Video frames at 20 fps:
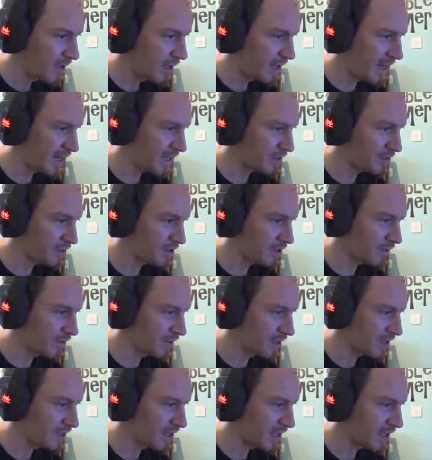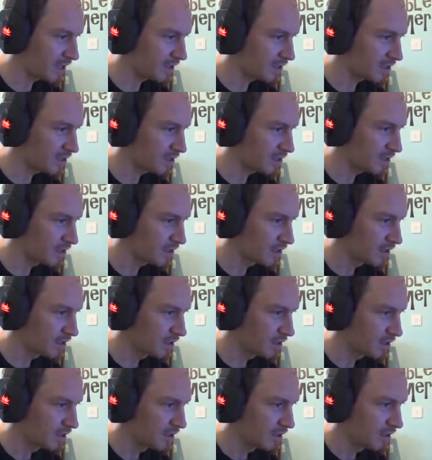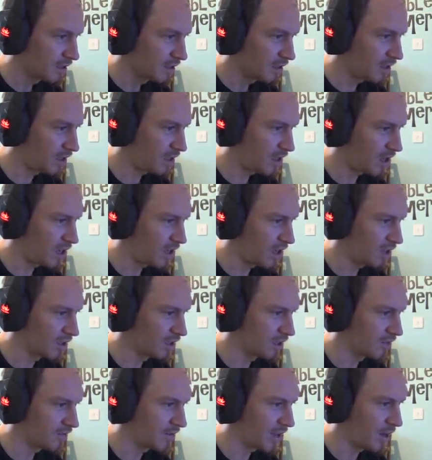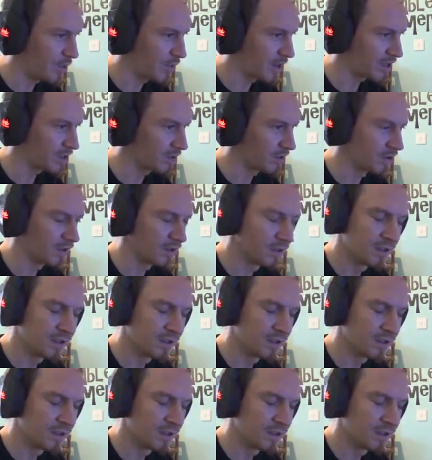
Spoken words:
extra stuff in the tanks. Oh, I love that whistle.